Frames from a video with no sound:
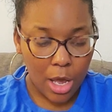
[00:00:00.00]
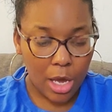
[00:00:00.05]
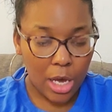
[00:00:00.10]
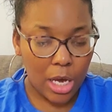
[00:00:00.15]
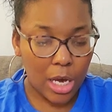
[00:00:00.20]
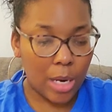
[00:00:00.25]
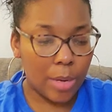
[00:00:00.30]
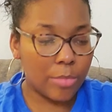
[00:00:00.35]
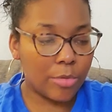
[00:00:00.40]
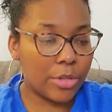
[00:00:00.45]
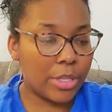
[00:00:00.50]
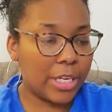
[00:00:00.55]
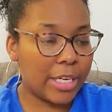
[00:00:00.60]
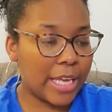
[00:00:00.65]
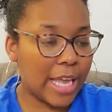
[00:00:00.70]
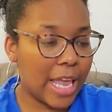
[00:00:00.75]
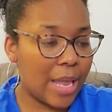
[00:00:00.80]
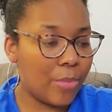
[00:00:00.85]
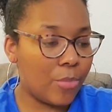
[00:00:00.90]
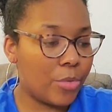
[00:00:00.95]
y'all. Um, so they
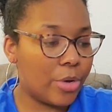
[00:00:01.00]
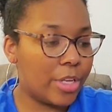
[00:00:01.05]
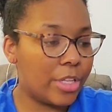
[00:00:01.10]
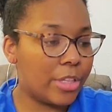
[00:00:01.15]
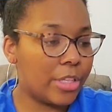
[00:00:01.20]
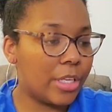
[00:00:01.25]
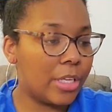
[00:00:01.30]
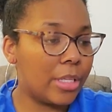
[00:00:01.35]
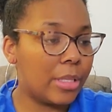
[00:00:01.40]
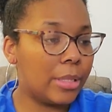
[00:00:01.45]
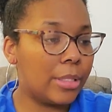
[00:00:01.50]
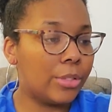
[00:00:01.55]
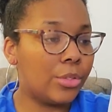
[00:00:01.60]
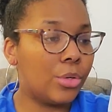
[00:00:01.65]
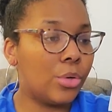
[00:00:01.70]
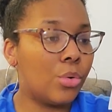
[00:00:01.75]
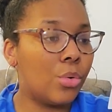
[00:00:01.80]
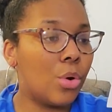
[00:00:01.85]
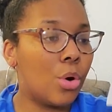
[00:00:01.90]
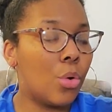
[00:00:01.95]
came with
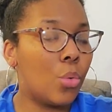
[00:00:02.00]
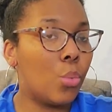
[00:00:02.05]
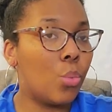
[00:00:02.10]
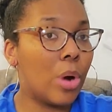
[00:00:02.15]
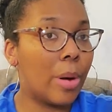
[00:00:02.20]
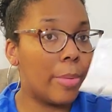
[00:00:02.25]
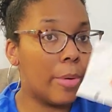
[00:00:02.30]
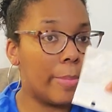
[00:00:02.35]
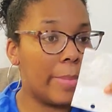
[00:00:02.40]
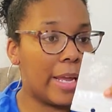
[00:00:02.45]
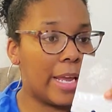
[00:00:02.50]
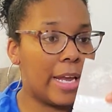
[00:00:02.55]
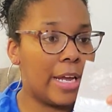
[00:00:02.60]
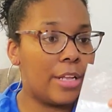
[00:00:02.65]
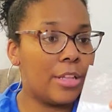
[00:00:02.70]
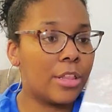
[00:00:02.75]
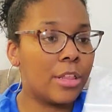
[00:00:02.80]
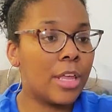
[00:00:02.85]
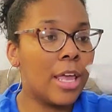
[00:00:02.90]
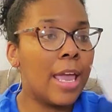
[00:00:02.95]
little rubber
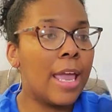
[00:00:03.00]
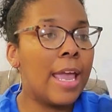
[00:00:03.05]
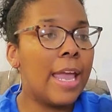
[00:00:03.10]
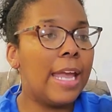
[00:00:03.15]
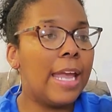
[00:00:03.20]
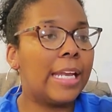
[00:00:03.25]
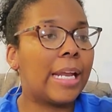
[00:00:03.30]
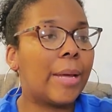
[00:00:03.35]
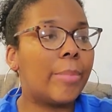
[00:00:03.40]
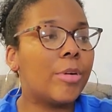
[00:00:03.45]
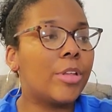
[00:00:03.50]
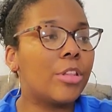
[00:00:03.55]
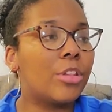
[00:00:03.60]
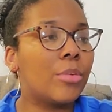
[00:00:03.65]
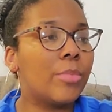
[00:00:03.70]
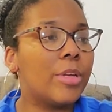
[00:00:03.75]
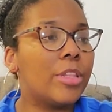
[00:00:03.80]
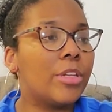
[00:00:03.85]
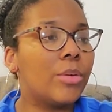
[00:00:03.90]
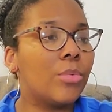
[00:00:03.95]
bands and I'm
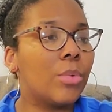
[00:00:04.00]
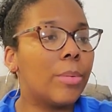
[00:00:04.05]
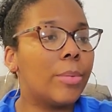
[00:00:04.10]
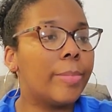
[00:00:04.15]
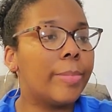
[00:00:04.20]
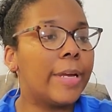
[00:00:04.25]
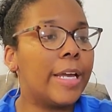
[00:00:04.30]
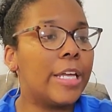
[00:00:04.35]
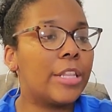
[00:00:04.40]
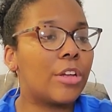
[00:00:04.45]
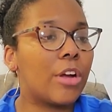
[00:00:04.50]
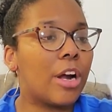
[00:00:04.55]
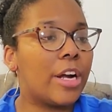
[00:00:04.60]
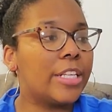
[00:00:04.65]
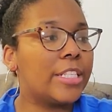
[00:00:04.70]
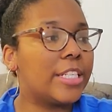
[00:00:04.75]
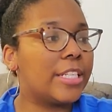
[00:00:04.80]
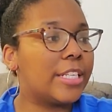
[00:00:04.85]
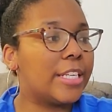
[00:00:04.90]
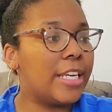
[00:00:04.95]
assuming the rubber bands are
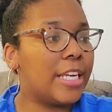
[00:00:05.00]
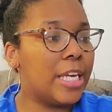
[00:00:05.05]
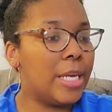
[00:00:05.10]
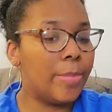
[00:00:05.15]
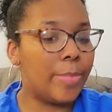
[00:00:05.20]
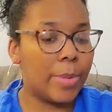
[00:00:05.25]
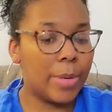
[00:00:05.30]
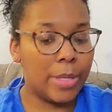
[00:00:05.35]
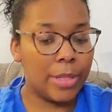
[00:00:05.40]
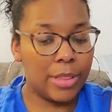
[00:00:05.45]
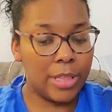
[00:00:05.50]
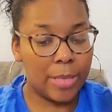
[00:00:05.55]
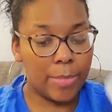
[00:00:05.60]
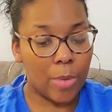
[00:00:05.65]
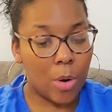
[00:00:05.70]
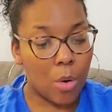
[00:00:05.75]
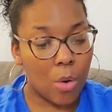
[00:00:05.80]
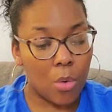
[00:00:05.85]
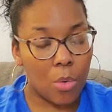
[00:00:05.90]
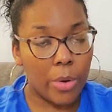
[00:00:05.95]
to keep them
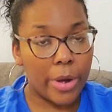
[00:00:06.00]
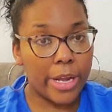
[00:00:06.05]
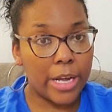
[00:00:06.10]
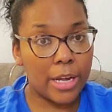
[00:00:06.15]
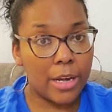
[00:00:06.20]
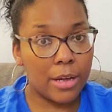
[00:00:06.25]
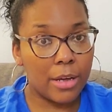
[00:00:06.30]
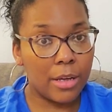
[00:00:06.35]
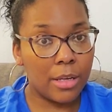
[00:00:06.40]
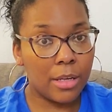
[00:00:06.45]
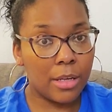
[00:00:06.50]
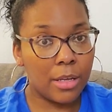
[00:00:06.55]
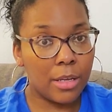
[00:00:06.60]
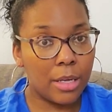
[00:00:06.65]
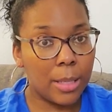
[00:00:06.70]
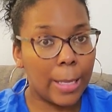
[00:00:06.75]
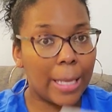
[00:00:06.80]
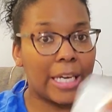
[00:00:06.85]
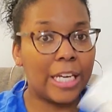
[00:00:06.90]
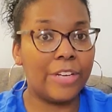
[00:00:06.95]
on
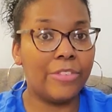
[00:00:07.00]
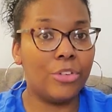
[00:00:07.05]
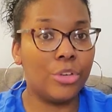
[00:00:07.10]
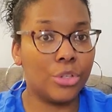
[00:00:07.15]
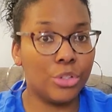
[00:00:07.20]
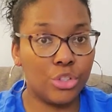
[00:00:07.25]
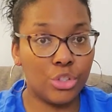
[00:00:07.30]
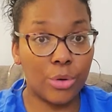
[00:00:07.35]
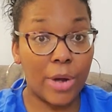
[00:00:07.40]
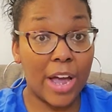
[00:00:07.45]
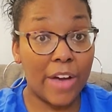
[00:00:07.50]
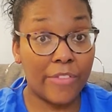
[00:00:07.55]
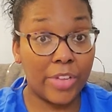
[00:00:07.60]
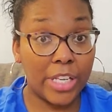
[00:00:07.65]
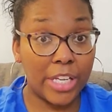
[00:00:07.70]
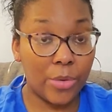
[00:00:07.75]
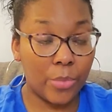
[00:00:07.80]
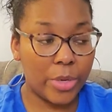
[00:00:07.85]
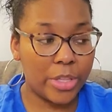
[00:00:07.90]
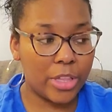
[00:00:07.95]
like if you're
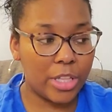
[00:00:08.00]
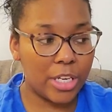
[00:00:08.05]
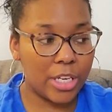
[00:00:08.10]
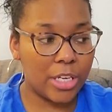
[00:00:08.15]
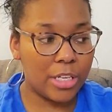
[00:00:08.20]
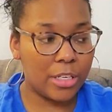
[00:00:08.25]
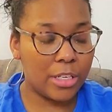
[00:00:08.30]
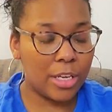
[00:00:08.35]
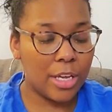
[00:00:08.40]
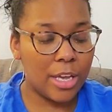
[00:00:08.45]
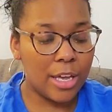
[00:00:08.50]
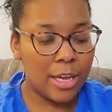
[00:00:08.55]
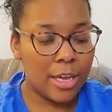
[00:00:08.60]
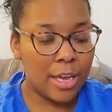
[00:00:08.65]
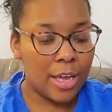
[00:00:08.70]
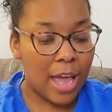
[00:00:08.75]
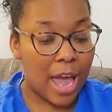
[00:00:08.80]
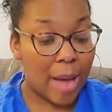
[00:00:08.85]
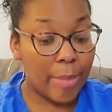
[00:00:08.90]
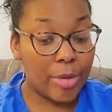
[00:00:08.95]
traveling with it,
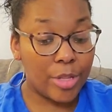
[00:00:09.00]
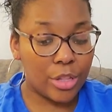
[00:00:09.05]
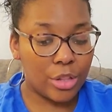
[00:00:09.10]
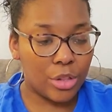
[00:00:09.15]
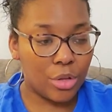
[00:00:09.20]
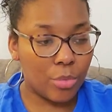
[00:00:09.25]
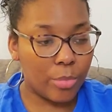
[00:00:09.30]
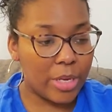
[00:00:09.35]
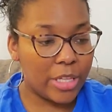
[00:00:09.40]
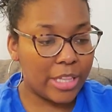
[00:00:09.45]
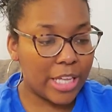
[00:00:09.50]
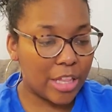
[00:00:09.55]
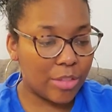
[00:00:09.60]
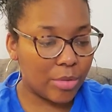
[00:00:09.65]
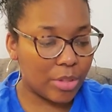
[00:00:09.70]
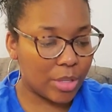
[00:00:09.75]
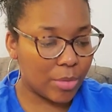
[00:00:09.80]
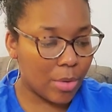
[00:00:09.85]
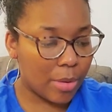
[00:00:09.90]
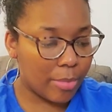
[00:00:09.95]
I'm assuming that's
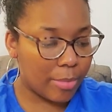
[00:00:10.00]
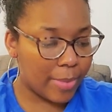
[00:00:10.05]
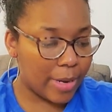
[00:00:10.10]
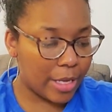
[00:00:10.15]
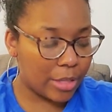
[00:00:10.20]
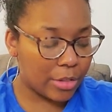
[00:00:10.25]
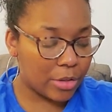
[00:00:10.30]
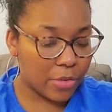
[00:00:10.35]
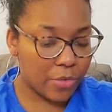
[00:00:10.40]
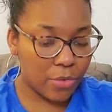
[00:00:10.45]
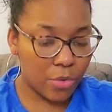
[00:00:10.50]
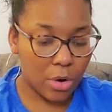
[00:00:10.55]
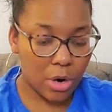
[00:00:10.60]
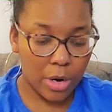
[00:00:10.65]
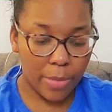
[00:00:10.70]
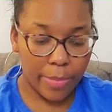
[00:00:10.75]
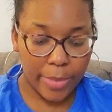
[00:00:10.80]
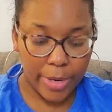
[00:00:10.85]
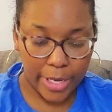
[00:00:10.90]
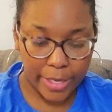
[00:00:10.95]
what the rubber bands are
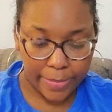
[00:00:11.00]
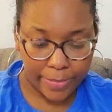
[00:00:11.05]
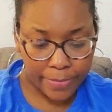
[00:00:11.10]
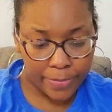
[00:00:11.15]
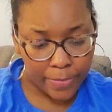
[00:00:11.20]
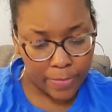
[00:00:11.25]
for, but